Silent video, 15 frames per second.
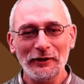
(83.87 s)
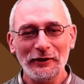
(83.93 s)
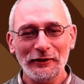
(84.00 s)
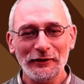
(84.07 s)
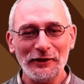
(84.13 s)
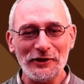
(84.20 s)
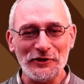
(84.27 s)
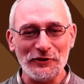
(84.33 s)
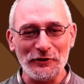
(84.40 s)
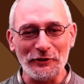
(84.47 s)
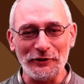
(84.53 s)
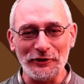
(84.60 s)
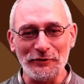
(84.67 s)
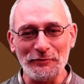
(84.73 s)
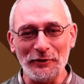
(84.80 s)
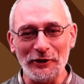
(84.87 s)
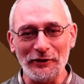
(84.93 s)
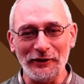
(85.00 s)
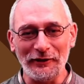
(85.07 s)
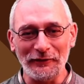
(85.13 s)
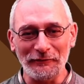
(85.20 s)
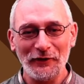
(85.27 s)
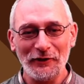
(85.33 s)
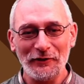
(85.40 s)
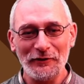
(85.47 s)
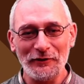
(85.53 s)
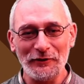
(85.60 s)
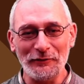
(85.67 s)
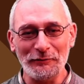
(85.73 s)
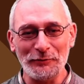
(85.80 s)
let's start comparing
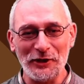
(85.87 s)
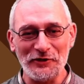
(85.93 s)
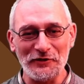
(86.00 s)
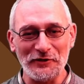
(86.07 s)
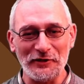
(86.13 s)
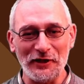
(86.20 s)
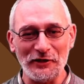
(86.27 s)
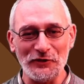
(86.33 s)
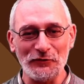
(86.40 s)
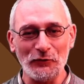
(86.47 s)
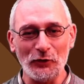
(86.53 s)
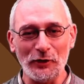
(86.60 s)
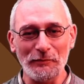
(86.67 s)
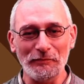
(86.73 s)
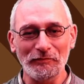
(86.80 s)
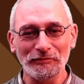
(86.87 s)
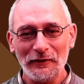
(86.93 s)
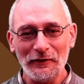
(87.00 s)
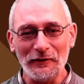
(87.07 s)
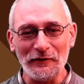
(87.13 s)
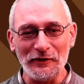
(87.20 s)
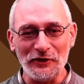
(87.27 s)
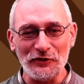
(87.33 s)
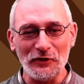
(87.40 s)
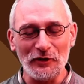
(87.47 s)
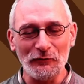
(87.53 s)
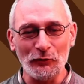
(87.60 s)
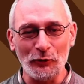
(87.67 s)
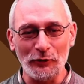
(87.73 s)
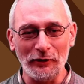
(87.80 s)
the present tense form in these
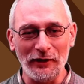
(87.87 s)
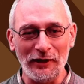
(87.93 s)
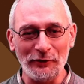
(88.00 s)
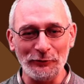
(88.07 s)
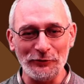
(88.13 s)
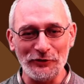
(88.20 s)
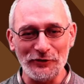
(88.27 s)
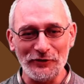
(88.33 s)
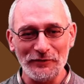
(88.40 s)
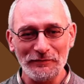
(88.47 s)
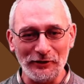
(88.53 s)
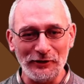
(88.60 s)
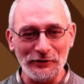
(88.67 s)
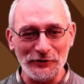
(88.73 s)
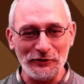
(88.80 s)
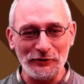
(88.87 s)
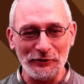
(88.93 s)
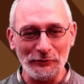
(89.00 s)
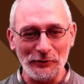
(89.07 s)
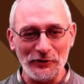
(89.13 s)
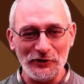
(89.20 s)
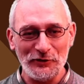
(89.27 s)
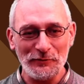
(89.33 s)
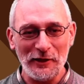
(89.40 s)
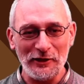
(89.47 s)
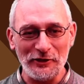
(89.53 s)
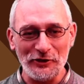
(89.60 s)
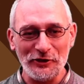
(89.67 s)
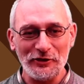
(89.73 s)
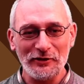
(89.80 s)
four languages. I'll start with
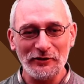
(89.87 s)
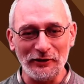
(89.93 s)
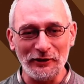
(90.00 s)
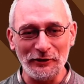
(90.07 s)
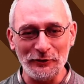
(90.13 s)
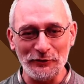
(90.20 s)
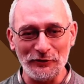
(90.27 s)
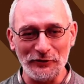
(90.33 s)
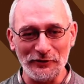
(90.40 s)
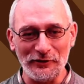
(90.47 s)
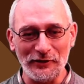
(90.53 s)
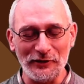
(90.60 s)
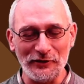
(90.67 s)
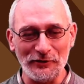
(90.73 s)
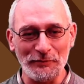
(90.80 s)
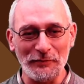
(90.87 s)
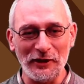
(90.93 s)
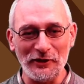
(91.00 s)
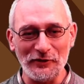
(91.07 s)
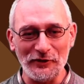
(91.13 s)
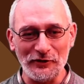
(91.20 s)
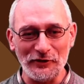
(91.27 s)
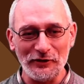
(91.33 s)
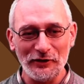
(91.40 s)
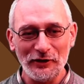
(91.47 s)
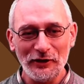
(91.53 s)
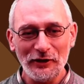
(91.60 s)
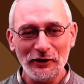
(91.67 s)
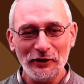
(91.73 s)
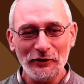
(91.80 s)
Spanish. I'll use it as a basis
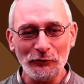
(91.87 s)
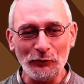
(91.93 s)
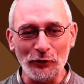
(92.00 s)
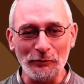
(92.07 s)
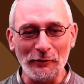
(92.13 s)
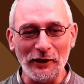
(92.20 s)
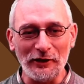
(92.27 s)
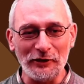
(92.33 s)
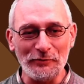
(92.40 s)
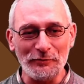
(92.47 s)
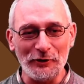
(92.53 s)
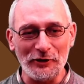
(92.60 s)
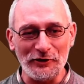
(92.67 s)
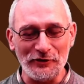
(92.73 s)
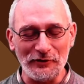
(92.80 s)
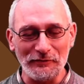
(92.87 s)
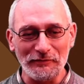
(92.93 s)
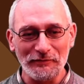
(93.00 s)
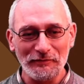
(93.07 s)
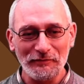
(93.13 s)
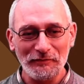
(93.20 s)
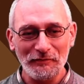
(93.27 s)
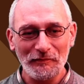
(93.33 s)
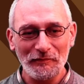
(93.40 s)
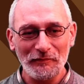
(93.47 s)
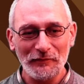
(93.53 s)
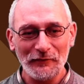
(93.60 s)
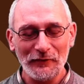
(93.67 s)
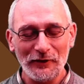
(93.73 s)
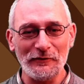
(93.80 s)
for my comparison.
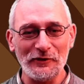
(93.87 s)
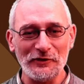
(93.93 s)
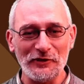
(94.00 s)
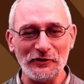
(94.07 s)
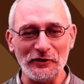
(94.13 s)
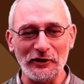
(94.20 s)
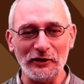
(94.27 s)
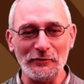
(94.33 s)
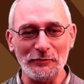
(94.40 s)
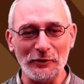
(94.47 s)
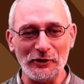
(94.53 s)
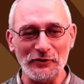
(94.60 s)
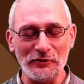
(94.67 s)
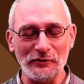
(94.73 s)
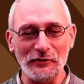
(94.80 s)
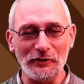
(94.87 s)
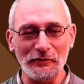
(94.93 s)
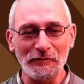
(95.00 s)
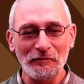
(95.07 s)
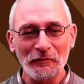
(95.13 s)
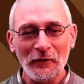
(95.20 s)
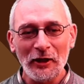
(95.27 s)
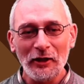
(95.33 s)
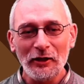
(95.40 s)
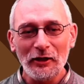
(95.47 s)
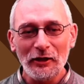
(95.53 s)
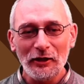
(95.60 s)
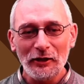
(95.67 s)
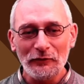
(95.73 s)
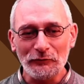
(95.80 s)
This is a comparison
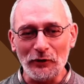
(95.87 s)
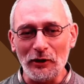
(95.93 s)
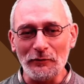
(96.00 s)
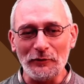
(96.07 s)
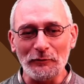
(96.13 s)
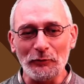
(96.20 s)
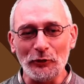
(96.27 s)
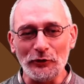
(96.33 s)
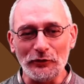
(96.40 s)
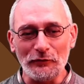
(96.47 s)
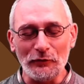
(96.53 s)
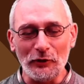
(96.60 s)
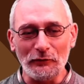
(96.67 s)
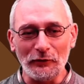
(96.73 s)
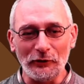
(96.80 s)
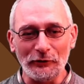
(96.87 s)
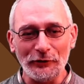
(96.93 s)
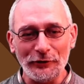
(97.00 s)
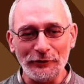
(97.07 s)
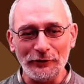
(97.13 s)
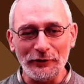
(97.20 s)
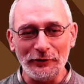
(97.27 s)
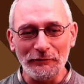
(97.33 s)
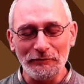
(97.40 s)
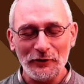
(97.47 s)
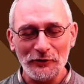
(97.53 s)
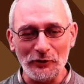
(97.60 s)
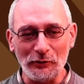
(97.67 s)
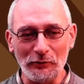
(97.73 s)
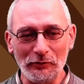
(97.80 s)
from the point of view of a learner,
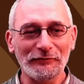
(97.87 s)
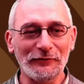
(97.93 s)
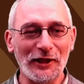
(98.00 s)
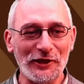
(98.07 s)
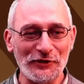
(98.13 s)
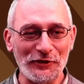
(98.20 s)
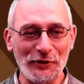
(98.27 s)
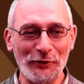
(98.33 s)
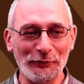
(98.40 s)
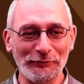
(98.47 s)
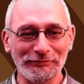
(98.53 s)
so let's go.